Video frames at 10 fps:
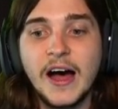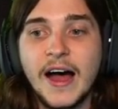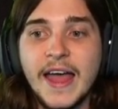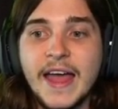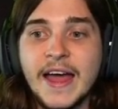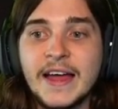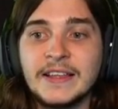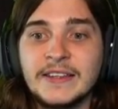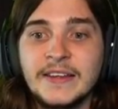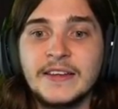
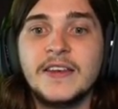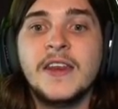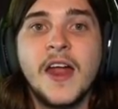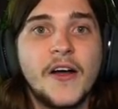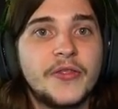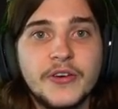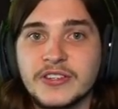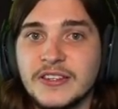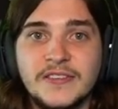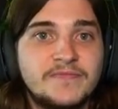and not
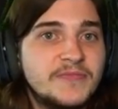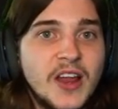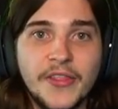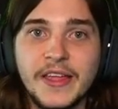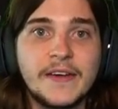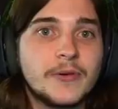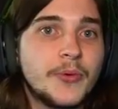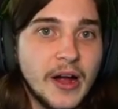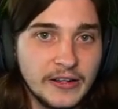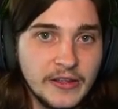there's nothing ever
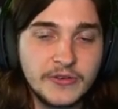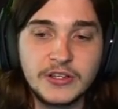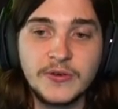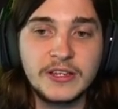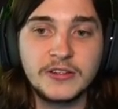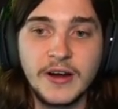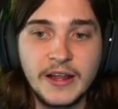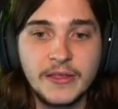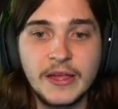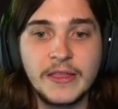proc. There's no Easter
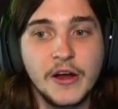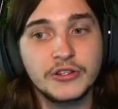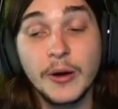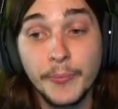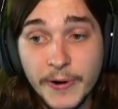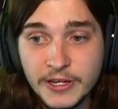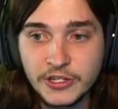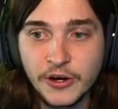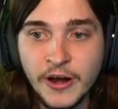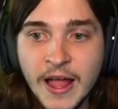egg thing there. So I'm pretty
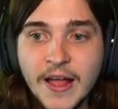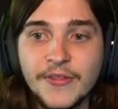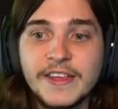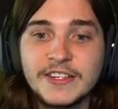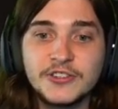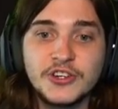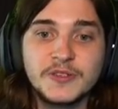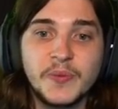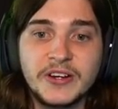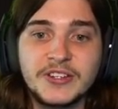sure this is
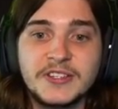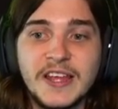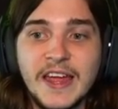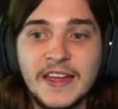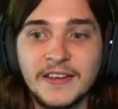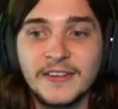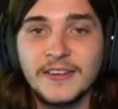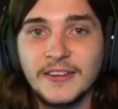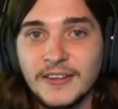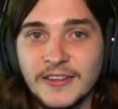just Bungie saying,
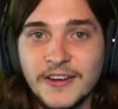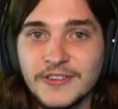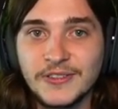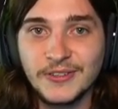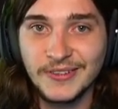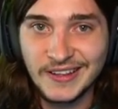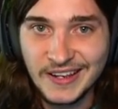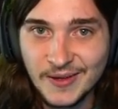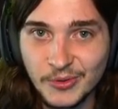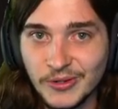here's a little
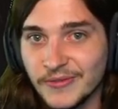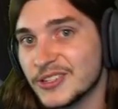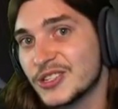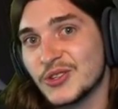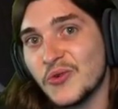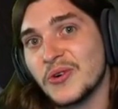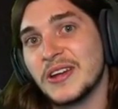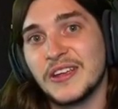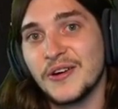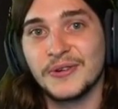nibble of the
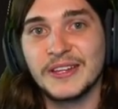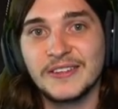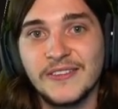story going into